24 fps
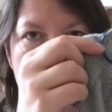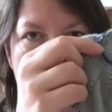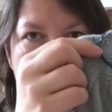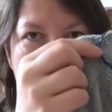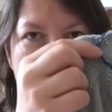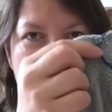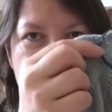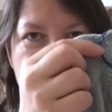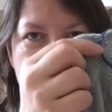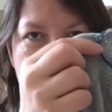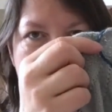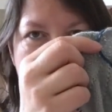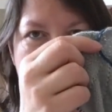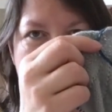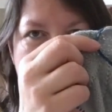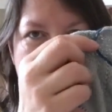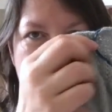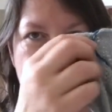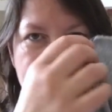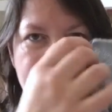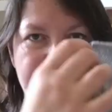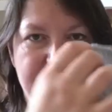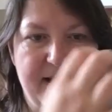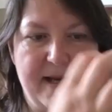button
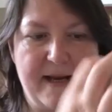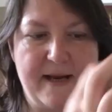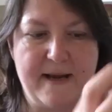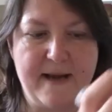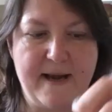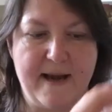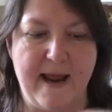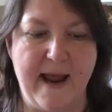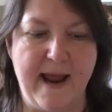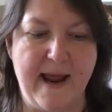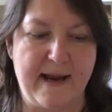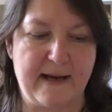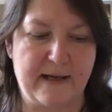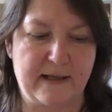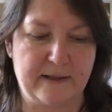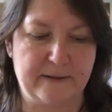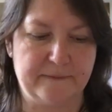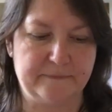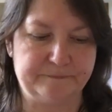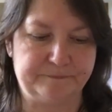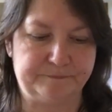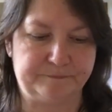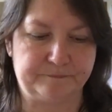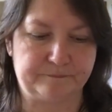bands and neck,
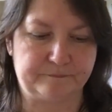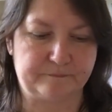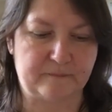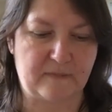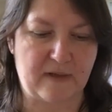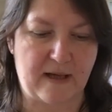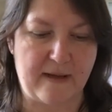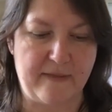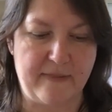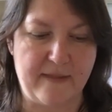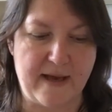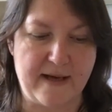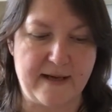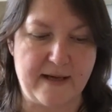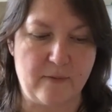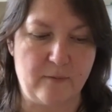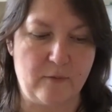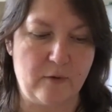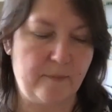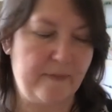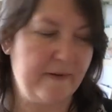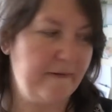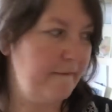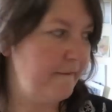and then it
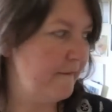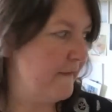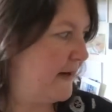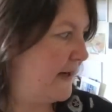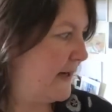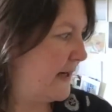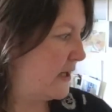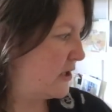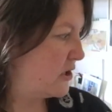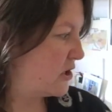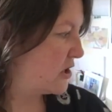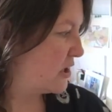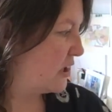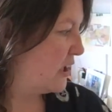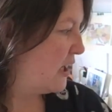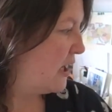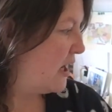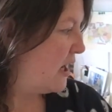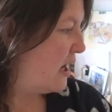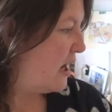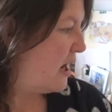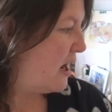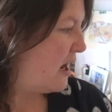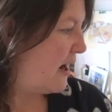will be finished.
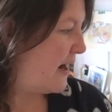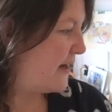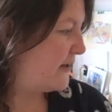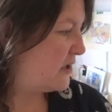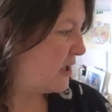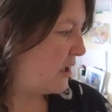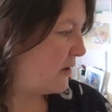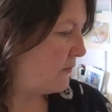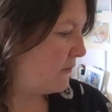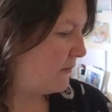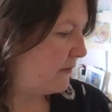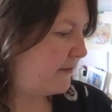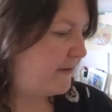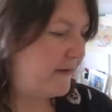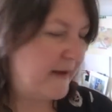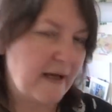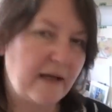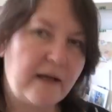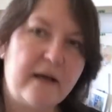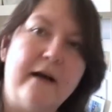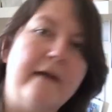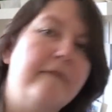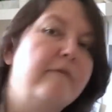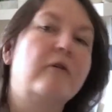I don't
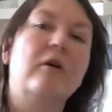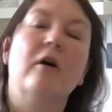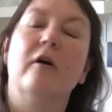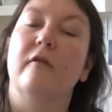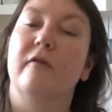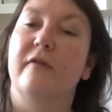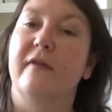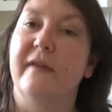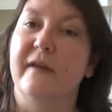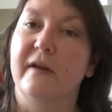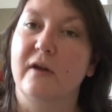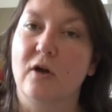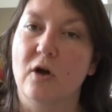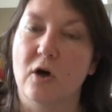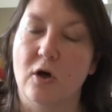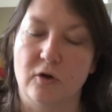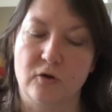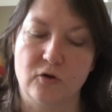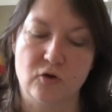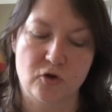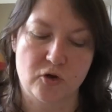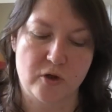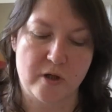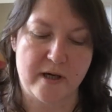think I've got the
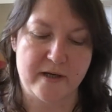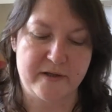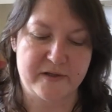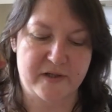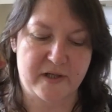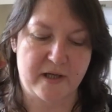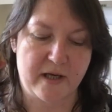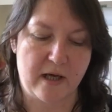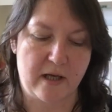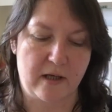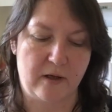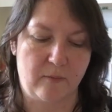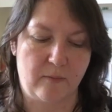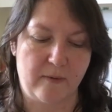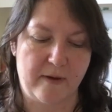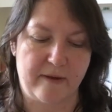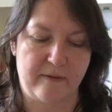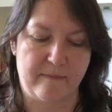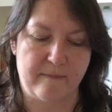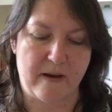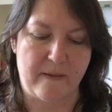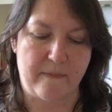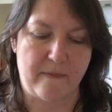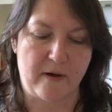contrast colour
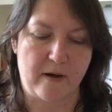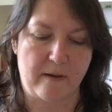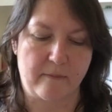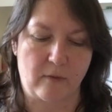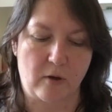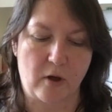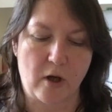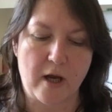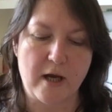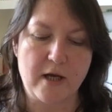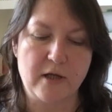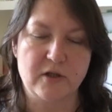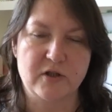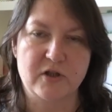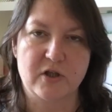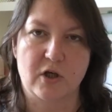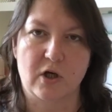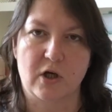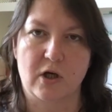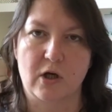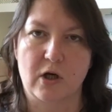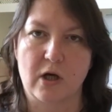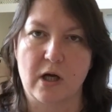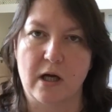with me, but I'm going to
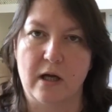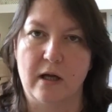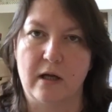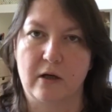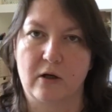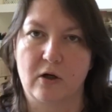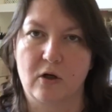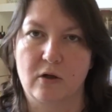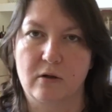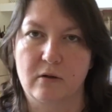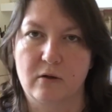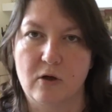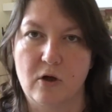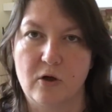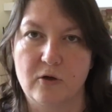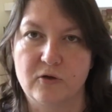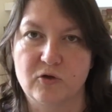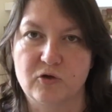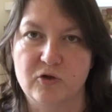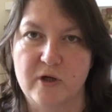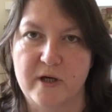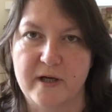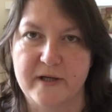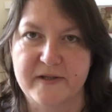
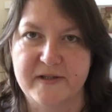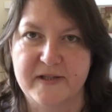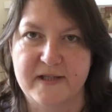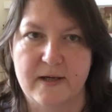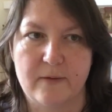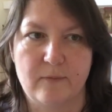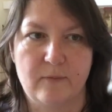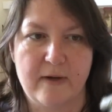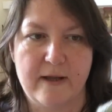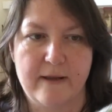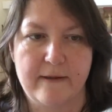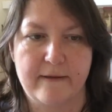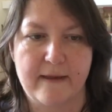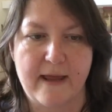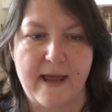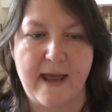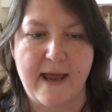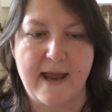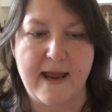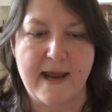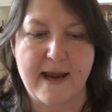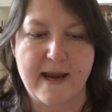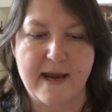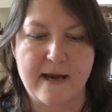contrast it with
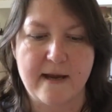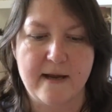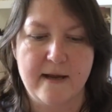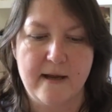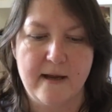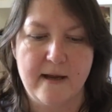a